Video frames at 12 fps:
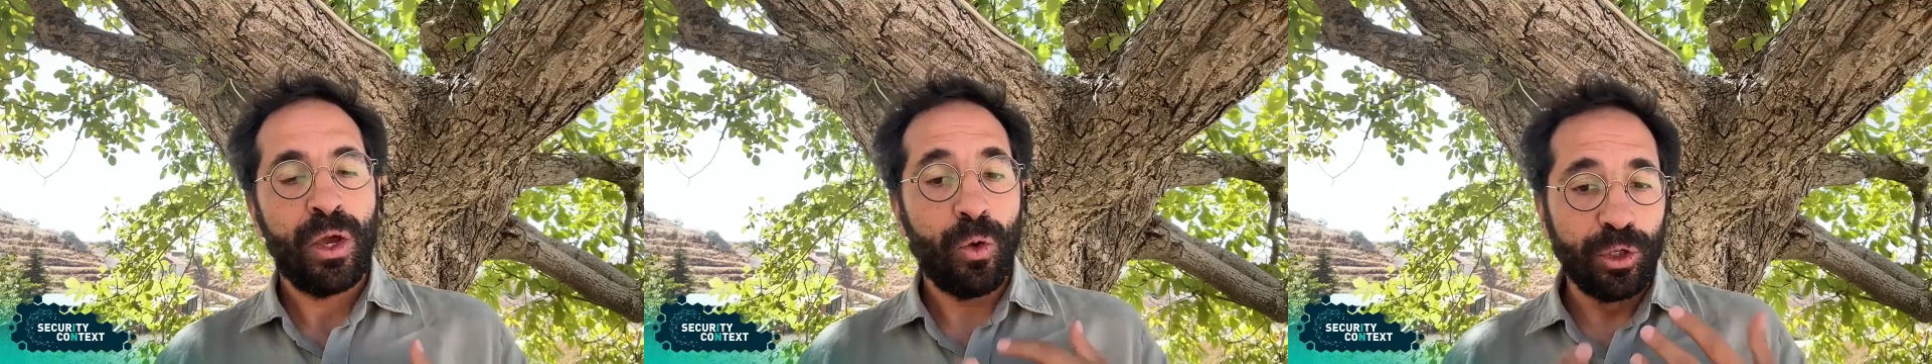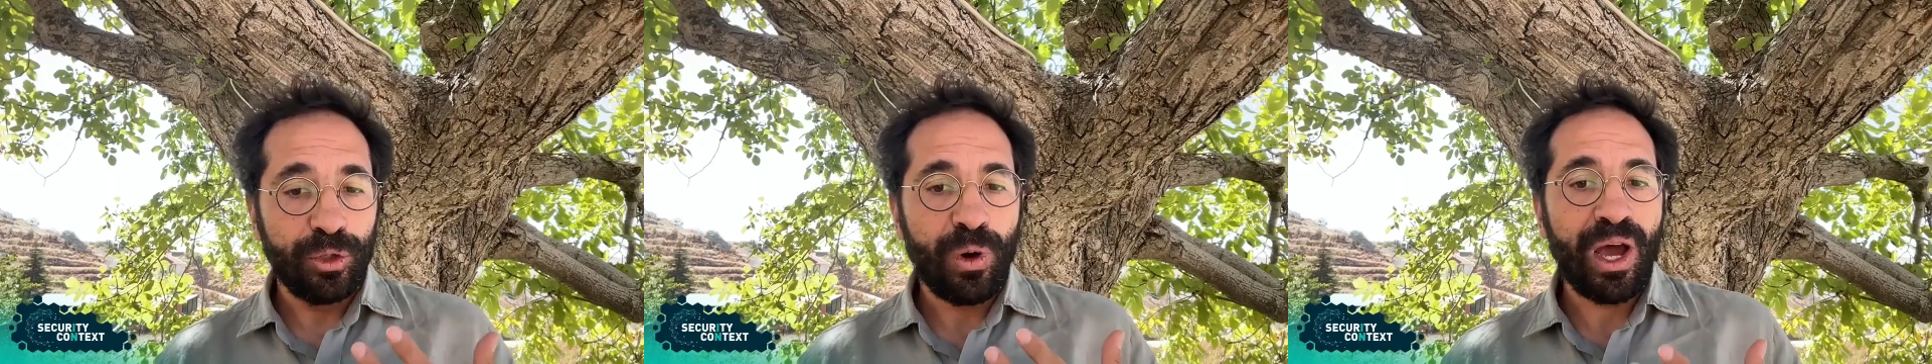
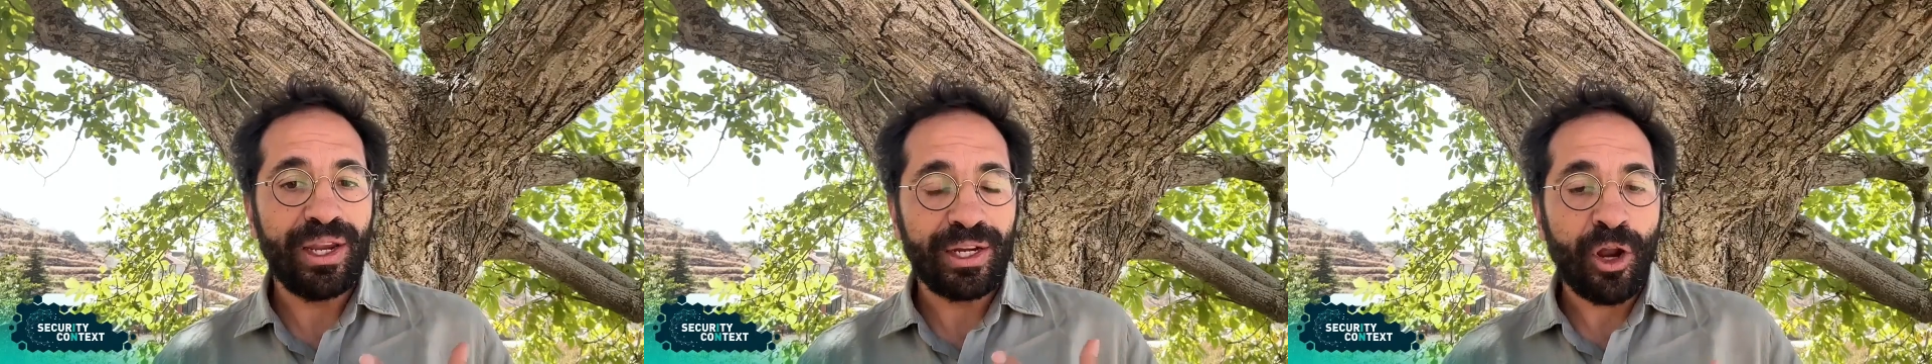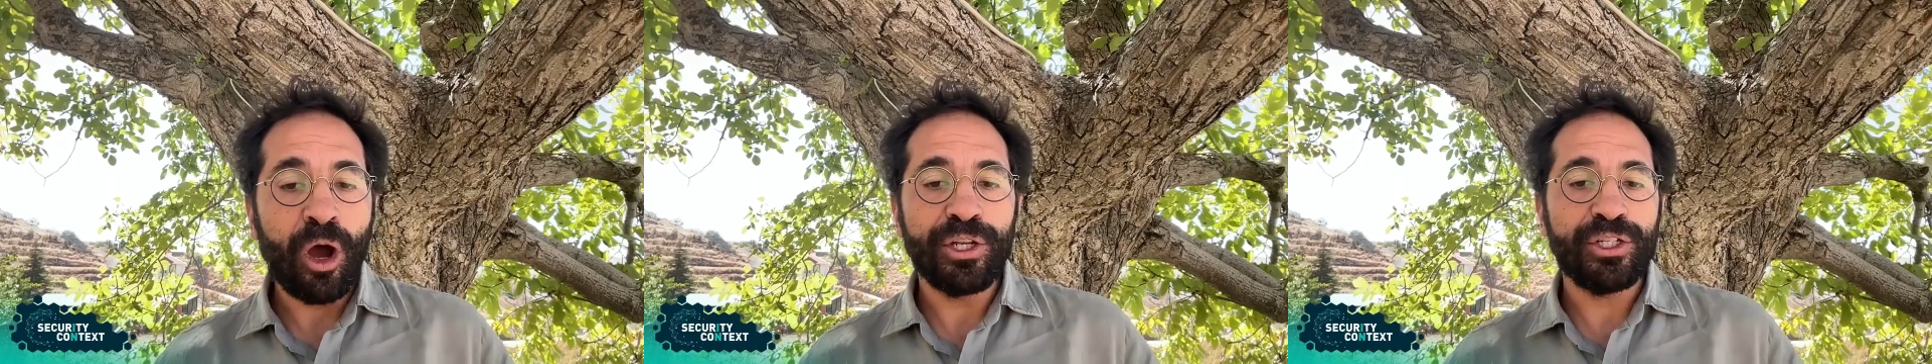all the while
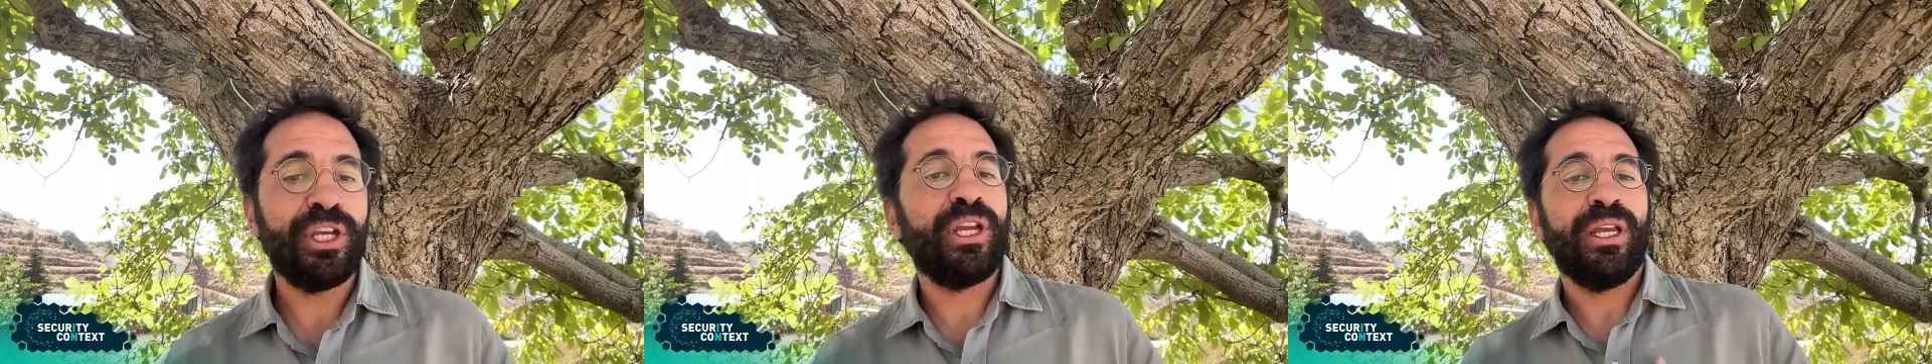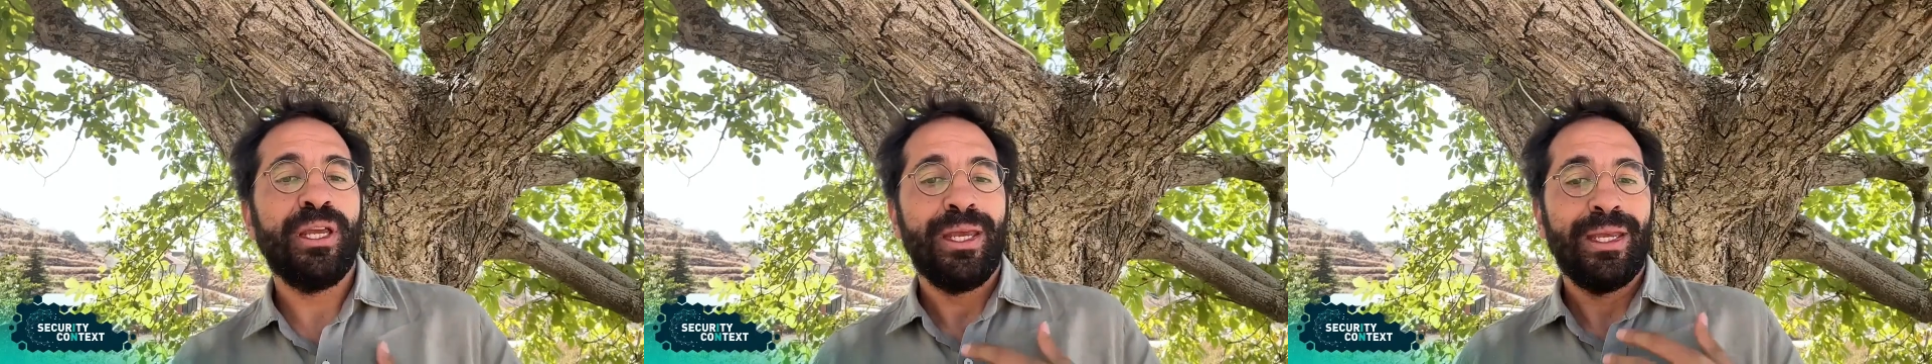
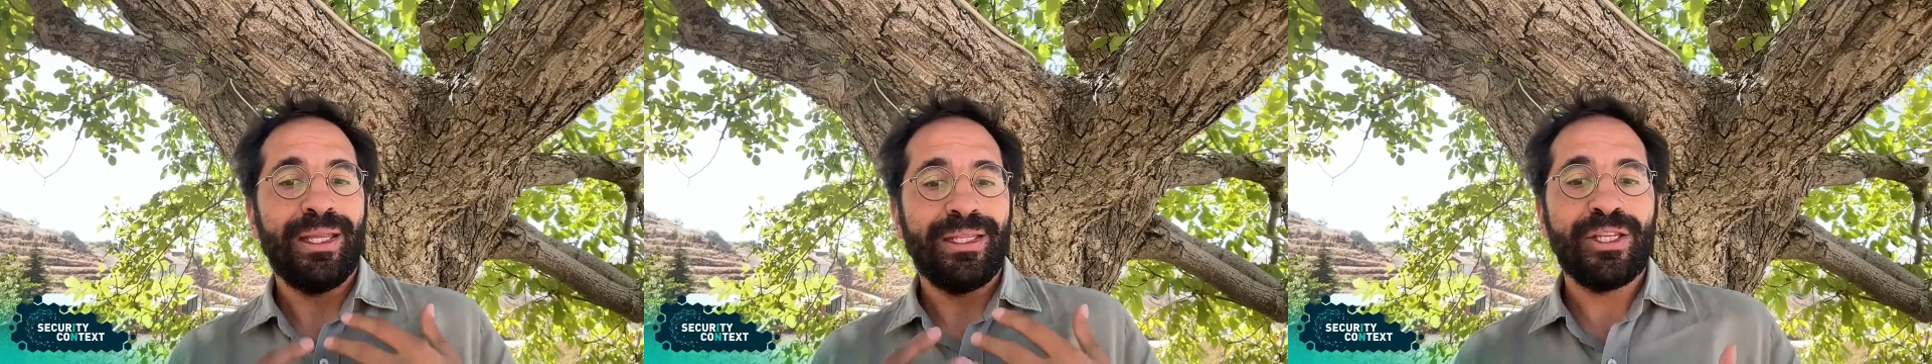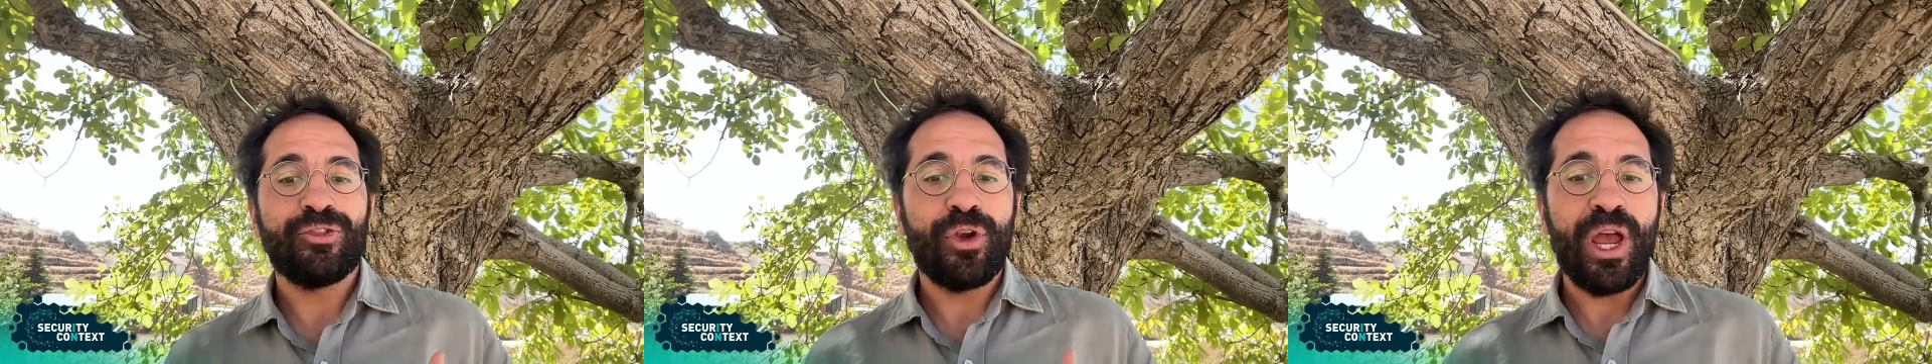acknowledging
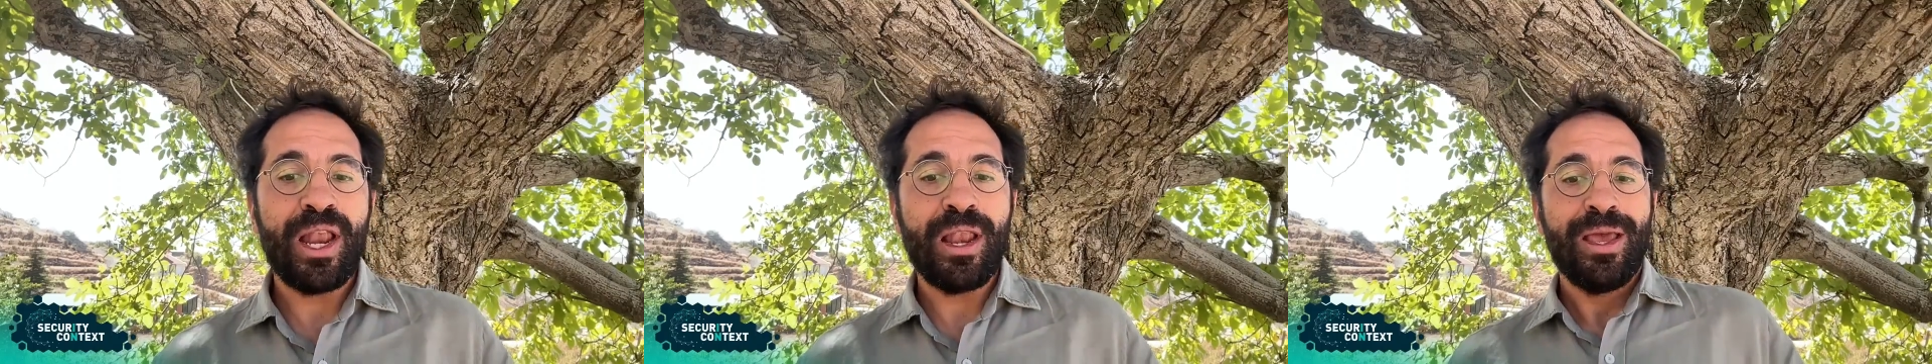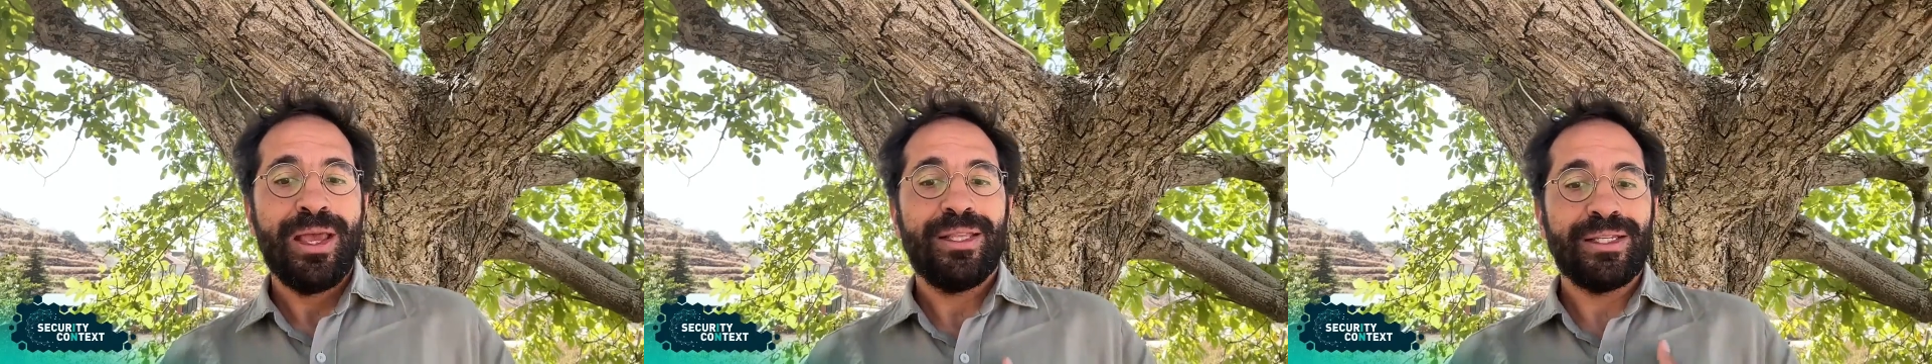that Israel